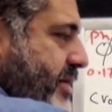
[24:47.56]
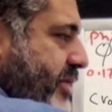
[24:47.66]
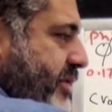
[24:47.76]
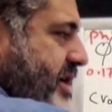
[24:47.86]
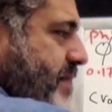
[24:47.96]

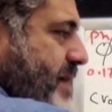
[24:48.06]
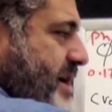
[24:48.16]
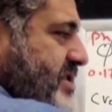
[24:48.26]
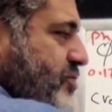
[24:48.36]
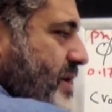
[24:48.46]
3
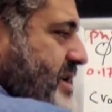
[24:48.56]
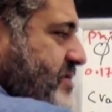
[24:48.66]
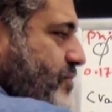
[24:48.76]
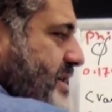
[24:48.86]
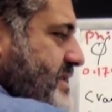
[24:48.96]
minus 1
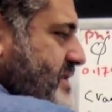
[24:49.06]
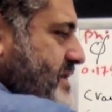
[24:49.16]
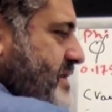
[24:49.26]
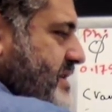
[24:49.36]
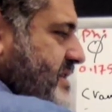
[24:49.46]
is what?
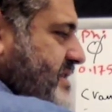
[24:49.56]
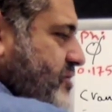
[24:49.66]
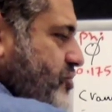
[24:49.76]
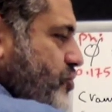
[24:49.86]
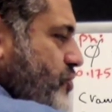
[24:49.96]
Is
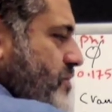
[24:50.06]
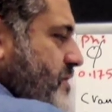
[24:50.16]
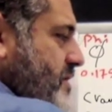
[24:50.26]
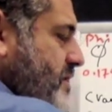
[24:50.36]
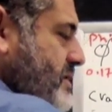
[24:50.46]
2.
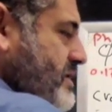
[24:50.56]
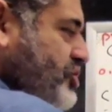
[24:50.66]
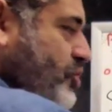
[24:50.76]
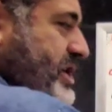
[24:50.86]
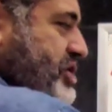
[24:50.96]

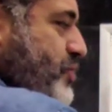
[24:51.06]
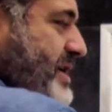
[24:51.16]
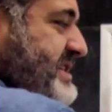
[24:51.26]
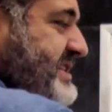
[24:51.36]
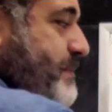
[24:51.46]
So which
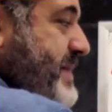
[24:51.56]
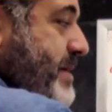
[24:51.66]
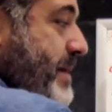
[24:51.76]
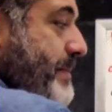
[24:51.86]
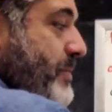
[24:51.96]
one is the
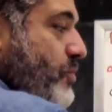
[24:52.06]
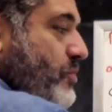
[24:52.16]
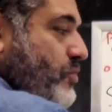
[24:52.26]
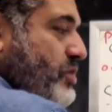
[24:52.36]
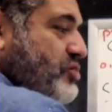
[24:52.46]
minimum?
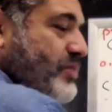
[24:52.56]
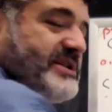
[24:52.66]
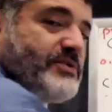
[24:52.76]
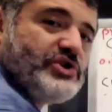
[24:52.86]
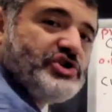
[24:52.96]
Which
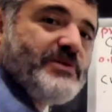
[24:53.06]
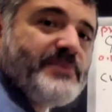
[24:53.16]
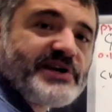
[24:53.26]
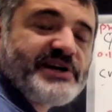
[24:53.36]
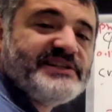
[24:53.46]

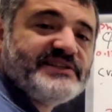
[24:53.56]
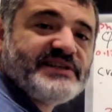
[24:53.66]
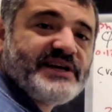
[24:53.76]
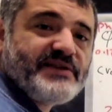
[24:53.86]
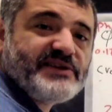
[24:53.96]
number
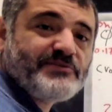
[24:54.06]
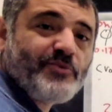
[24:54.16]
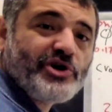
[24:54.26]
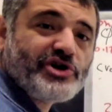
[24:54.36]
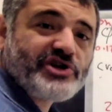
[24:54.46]
is the
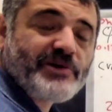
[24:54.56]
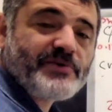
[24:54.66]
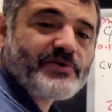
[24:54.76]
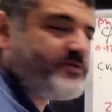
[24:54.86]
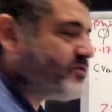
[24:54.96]
smaller
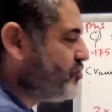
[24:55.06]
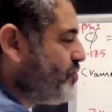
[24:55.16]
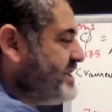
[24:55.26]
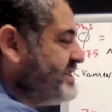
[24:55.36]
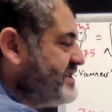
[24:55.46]
number? Of course,
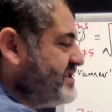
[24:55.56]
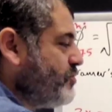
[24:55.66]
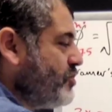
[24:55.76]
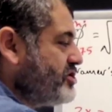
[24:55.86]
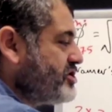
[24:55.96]
1 is the
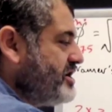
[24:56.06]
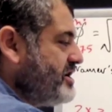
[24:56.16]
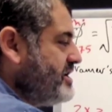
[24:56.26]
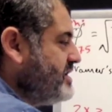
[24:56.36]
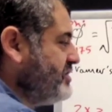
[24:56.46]
smaller.
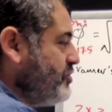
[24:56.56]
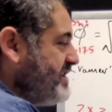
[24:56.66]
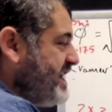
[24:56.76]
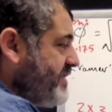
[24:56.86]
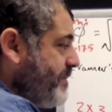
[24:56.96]
So you
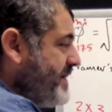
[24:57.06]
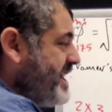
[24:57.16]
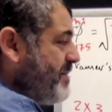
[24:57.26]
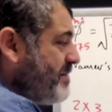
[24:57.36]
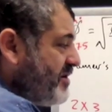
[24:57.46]
take the
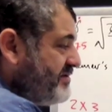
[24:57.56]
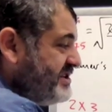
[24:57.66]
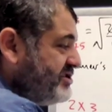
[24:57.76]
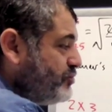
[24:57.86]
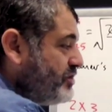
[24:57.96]
minimum of
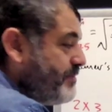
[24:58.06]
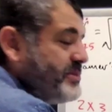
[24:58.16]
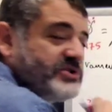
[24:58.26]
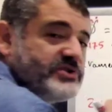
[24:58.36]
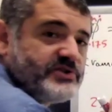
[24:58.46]
these two
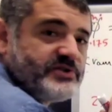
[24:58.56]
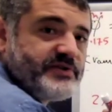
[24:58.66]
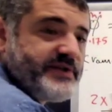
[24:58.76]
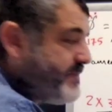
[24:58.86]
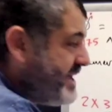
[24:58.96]
numbers.
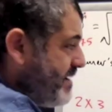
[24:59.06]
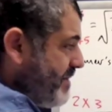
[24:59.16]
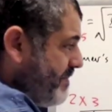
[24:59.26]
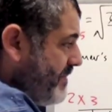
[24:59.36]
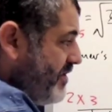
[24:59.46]
The
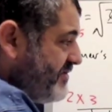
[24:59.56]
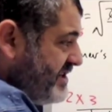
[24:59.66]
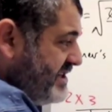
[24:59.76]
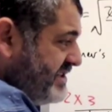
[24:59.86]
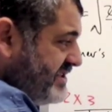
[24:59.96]
minimum of
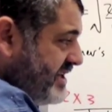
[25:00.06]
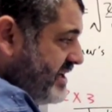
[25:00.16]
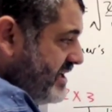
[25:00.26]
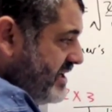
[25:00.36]
these